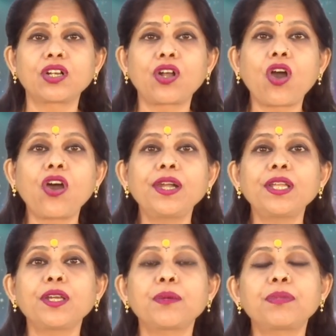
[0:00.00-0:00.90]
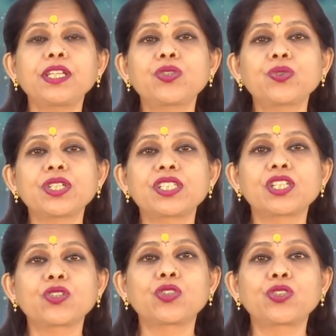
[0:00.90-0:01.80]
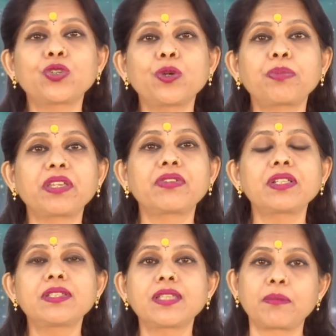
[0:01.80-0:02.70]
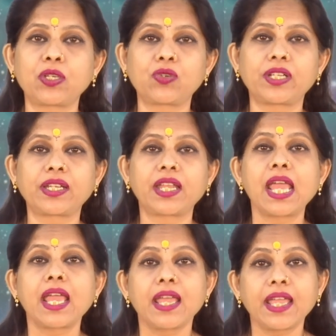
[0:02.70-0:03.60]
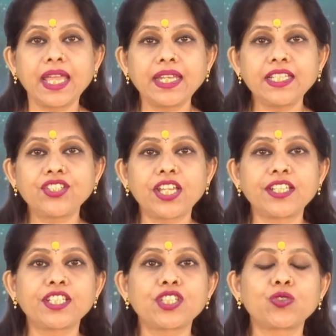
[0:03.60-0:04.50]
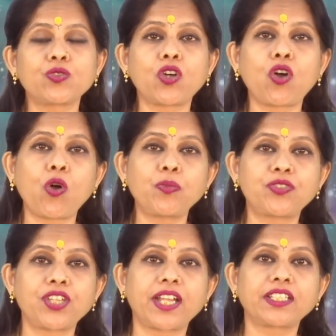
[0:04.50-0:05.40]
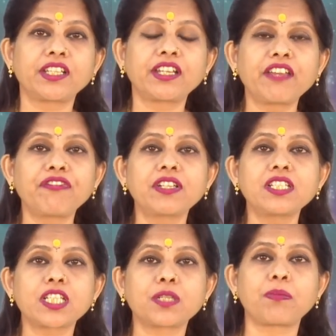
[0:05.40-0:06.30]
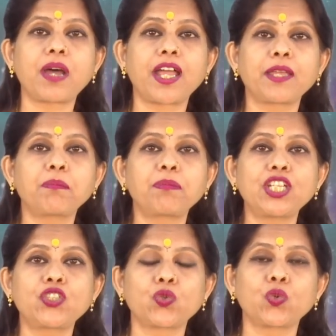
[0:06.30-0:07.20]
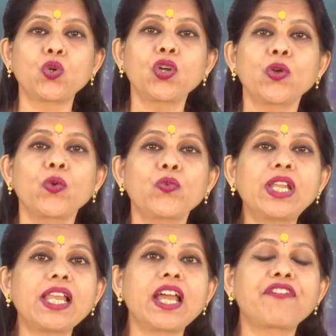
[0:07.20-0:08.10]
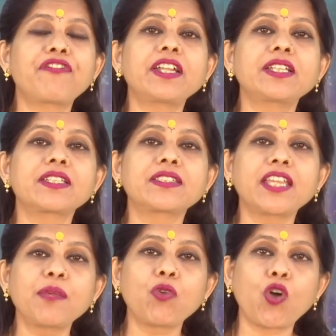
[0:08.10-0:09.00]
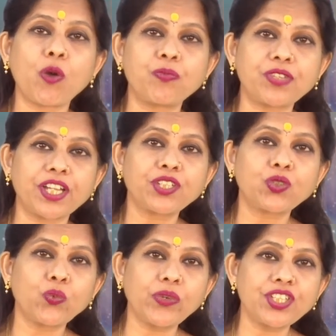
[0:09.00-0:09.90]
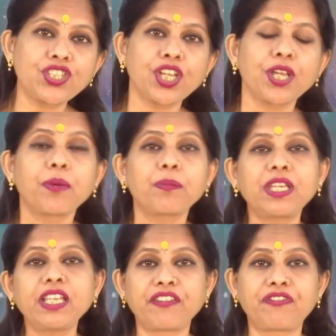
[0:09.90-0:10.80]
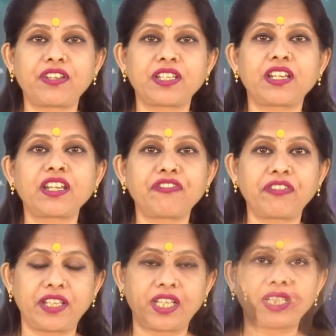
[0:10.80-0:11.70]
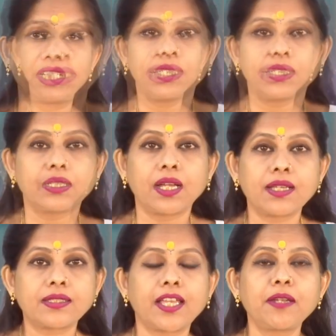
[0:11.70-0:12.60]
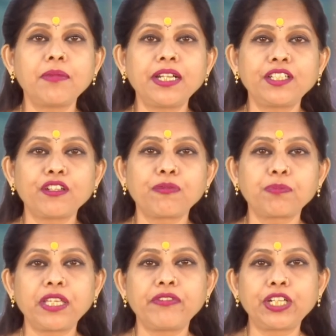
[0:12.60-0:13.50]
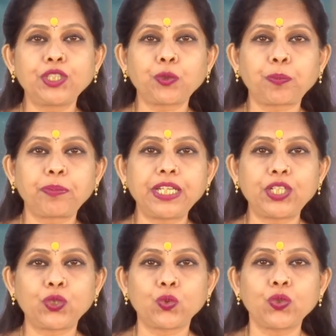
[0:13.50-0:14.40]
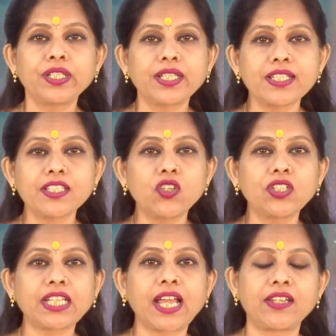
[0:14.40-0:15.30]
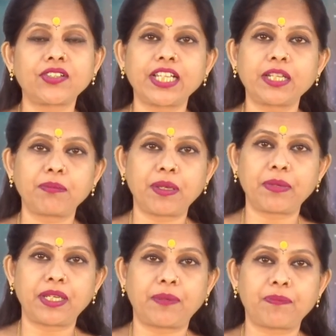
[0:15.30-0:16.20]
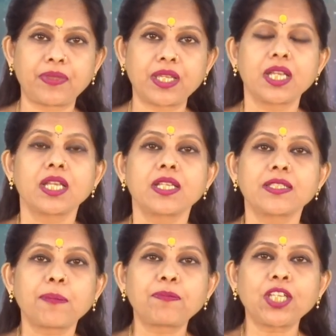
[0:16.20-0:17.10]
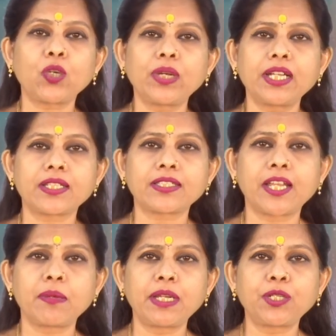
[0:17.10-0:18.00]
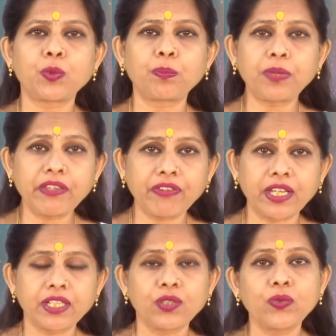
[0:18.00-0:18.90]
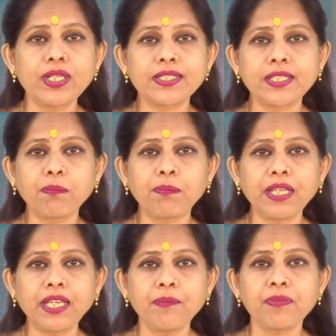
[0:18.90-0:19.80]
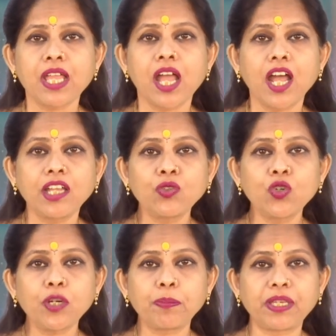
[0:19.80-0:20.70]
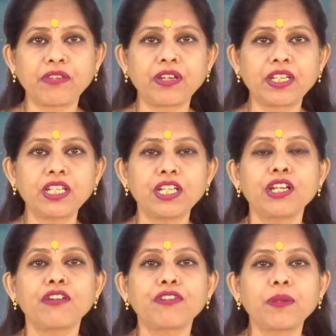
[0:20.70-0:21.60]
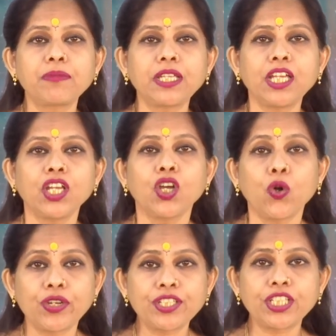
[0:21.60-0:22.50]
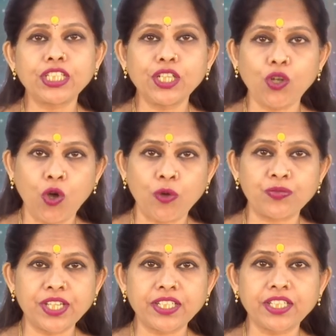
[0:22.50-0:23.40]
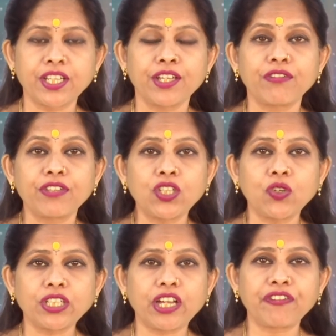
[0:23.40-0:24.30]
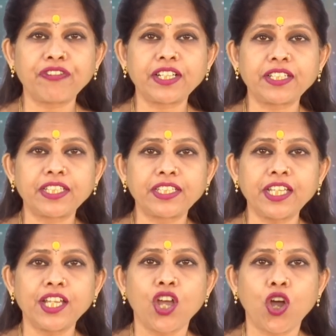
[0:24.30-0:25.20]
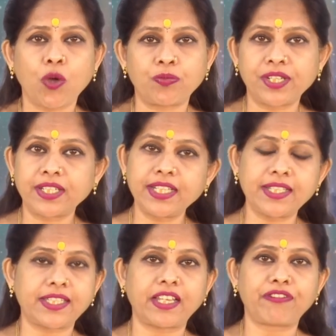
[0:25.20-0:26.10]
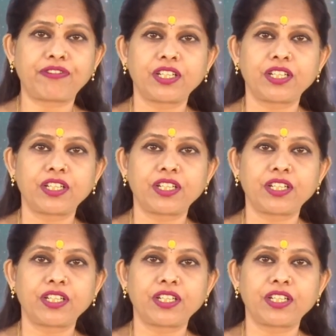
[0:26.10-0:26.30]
Chord P2 is equal to P1 semicolon. Any changes to the object referenced by P2 will affect the same object to which P referring. The assignment of P1 to P2 does not allocate memory. Subsequent assignment to P1 will simply unhook P1 from the original object without affecting the object itself.